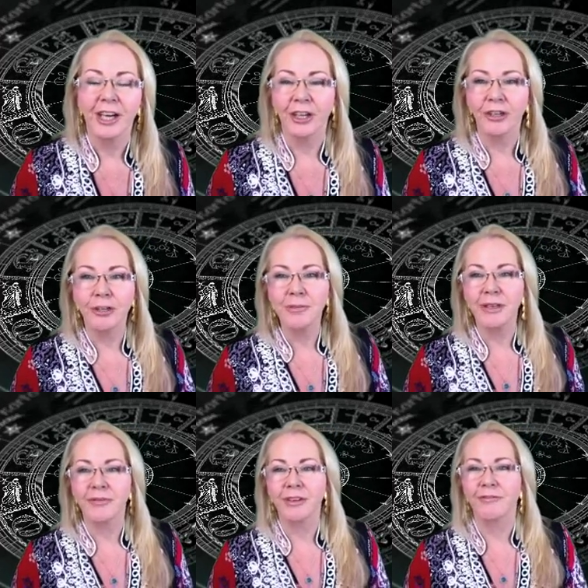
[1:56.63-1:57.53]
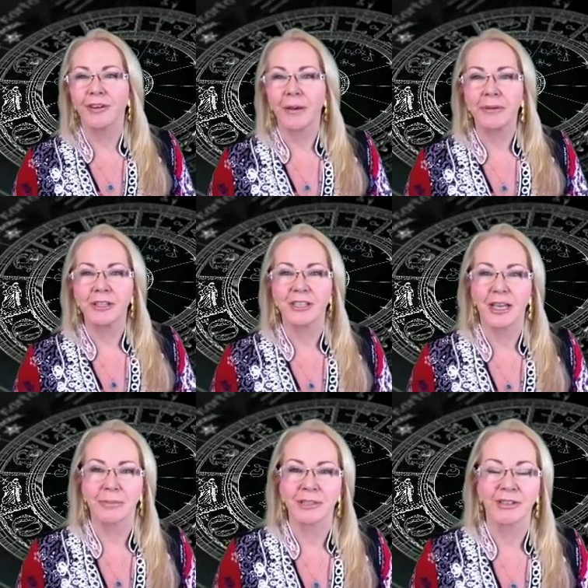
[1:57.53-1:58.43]
I hope something fabulous
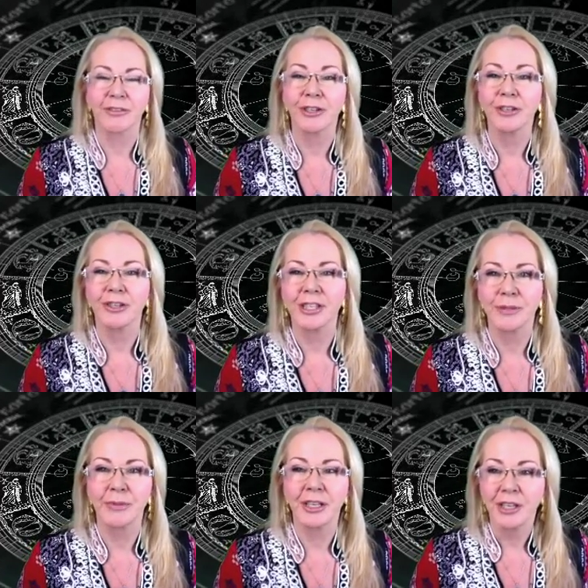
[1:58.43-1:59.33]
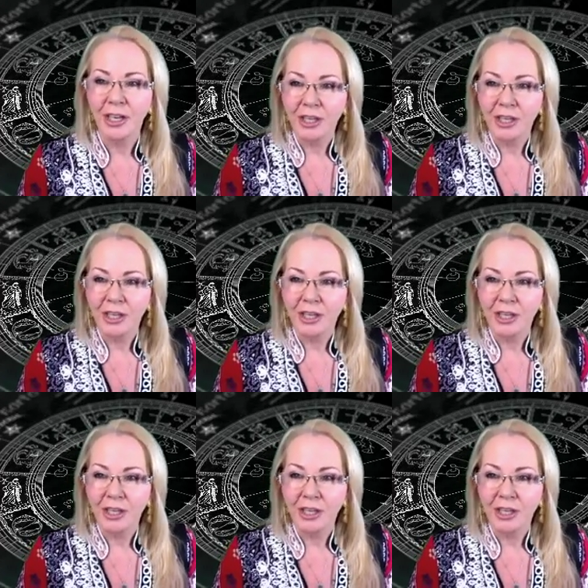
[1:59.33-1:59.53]
happens for you this month.